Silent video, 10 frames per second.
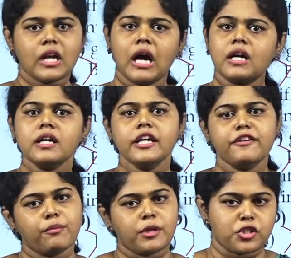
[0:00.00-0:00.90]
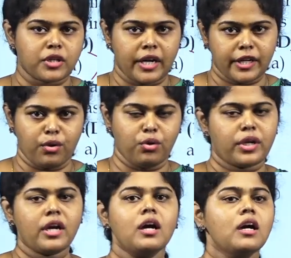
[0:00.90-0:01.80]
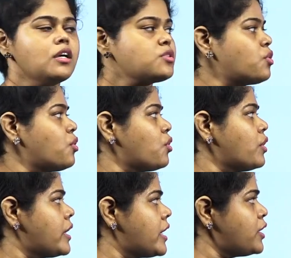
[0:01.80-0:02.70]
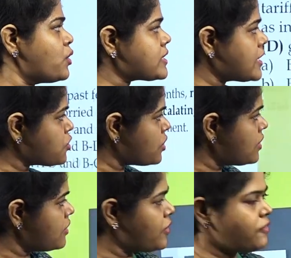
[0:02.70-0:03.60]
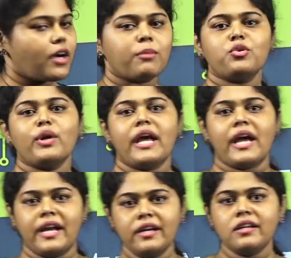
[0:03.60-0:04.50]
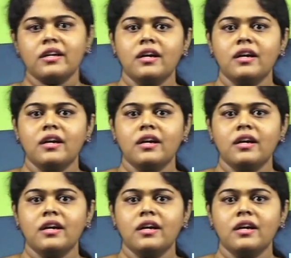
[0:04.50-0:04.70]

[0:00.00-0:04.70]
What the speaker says: anga information kadaikum okay so in your session we have come to an end